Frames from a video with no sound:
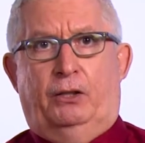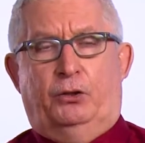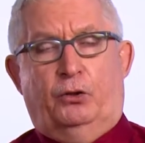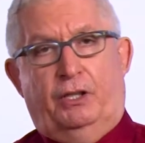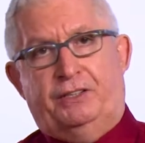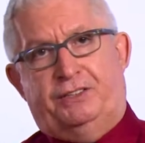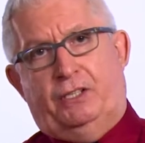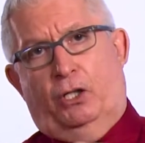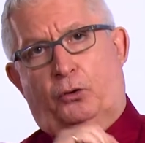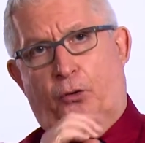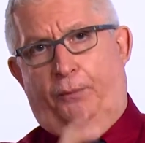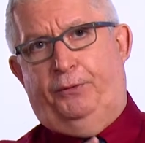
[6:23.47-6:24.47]
You can
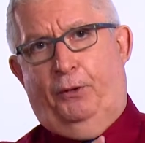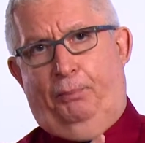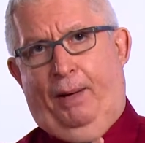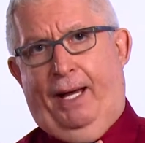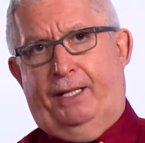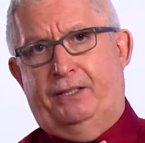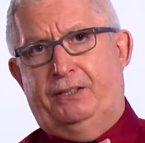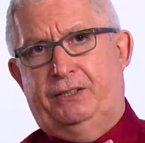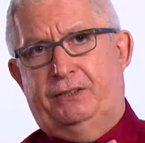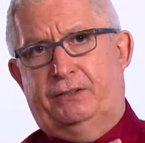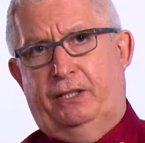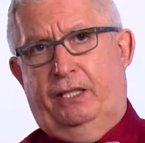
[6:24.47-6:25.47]
install groups of
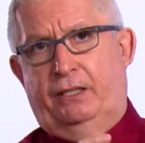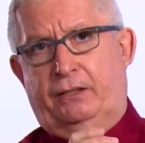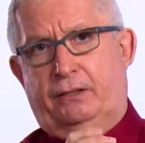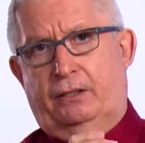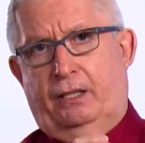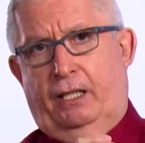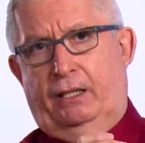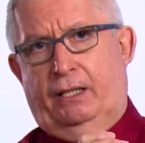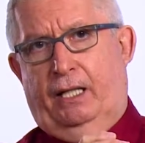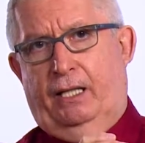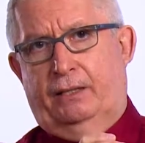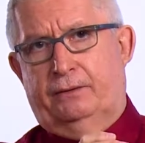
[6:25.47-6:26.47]
packages
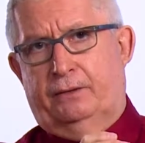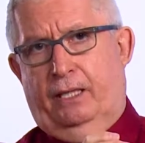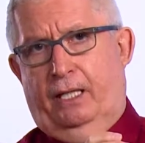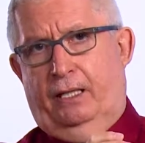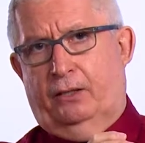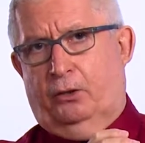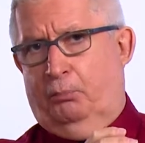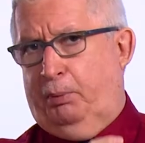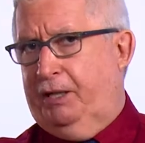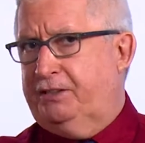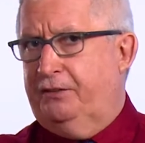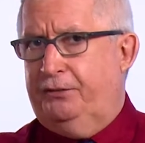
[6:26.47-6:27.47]
that
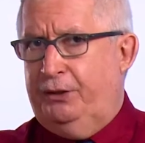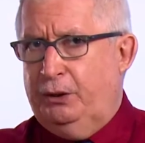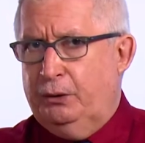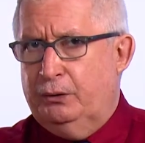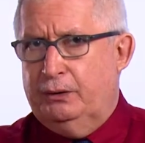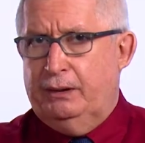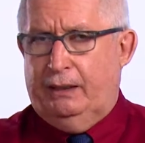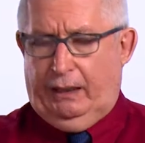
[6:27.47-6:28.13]
comprise a view,